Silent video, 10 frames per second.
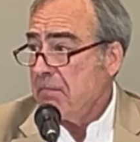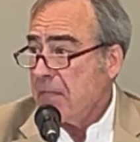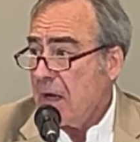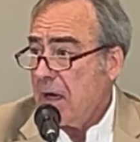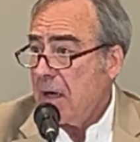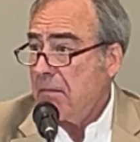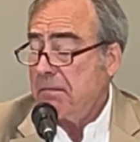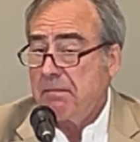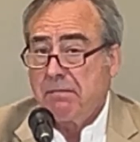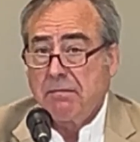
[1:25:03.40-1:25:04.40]
And
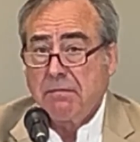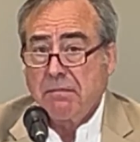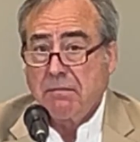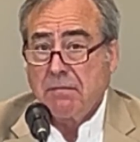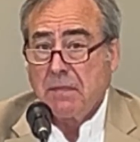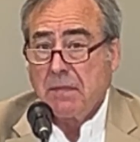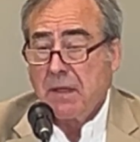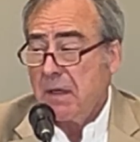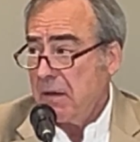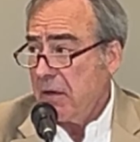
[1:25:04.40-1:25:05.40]

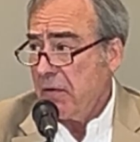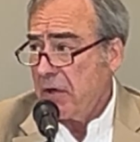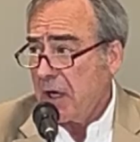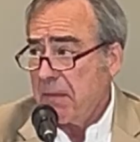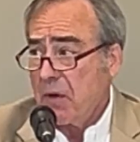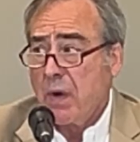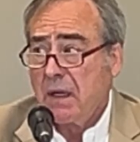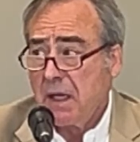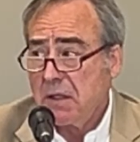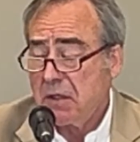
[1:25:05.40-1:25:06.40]
you're talking about
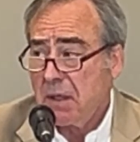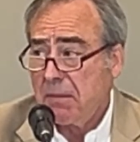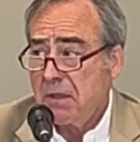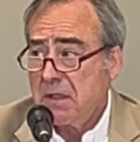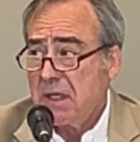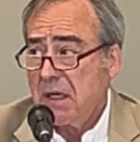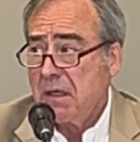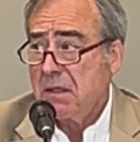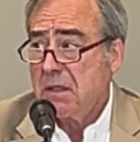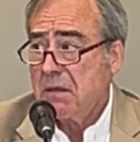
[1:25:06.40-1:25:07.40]
wetlands or upland
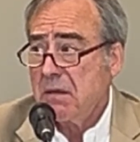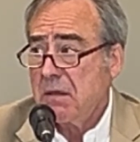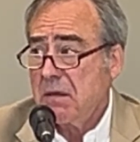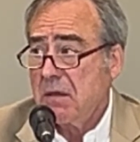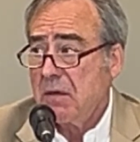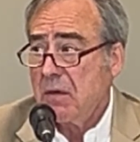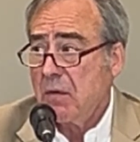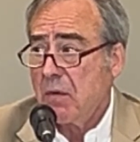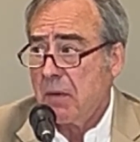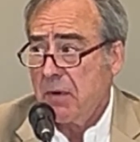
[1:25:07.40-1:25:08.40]
settings,
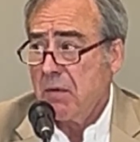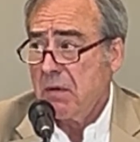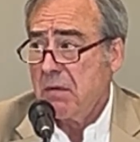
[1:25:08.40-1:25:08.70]
or both?